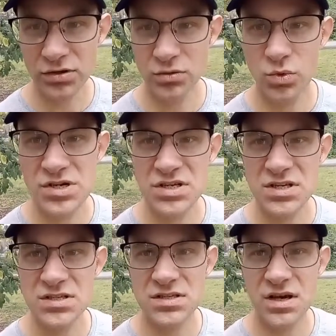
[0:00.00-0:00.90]
which
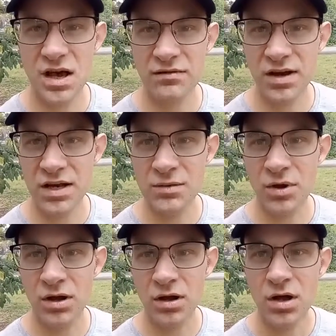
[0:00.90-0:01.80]
is
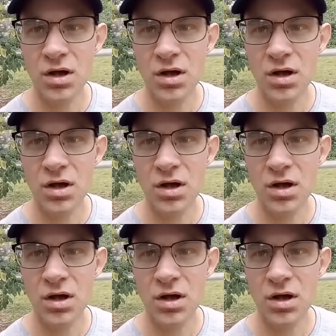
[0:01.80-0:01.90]
available